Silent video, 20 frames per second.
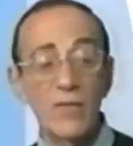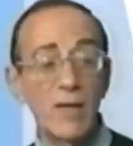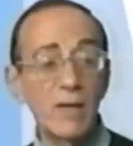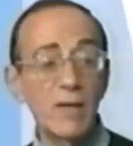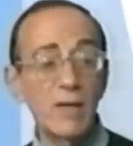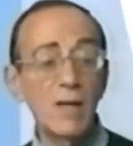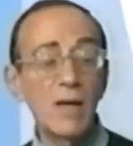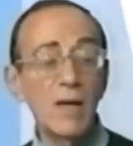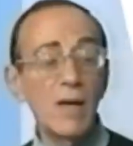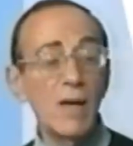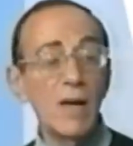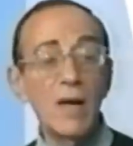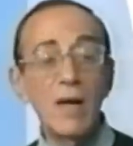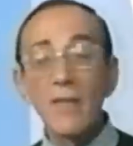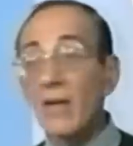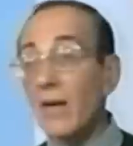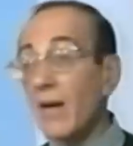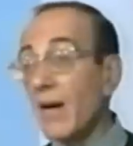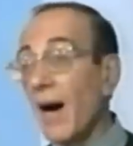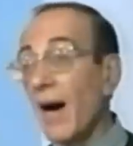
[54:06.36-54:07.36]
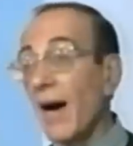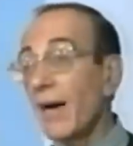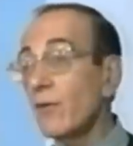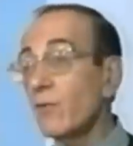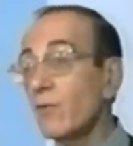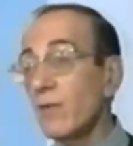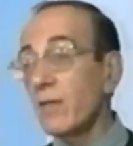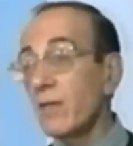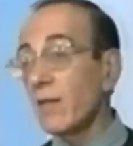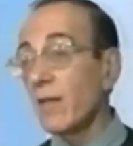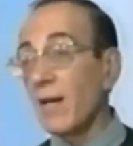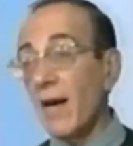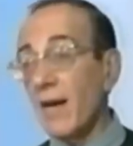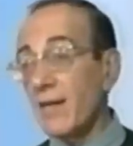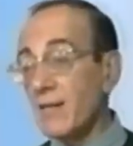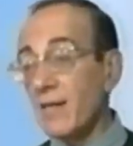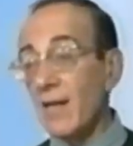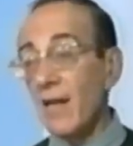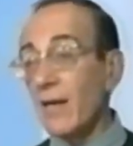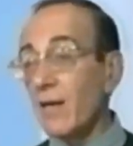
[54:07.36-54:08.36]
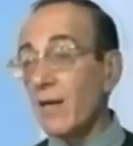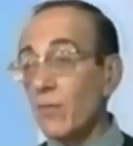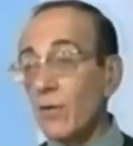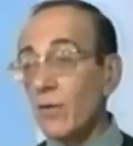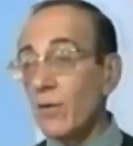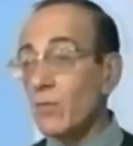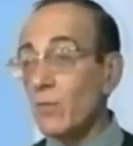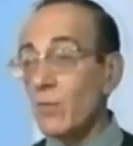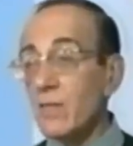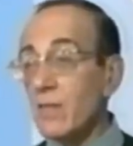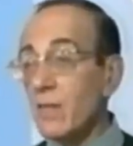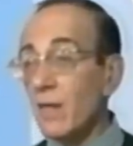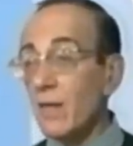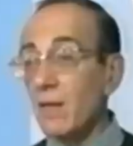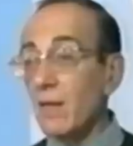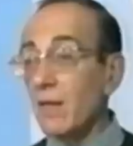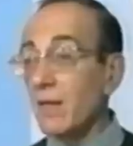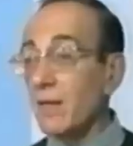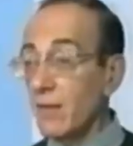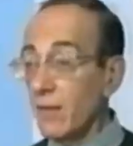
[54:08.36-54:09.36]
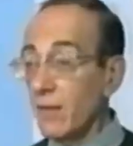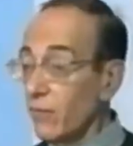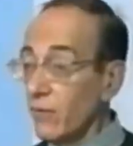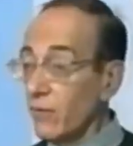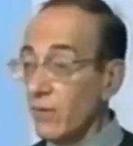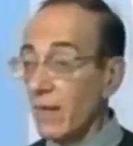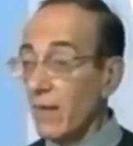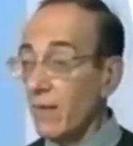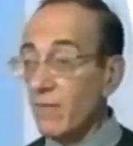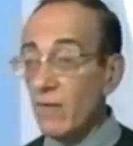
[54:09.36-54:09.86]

And then the Gayatri, the last line of which was done differently.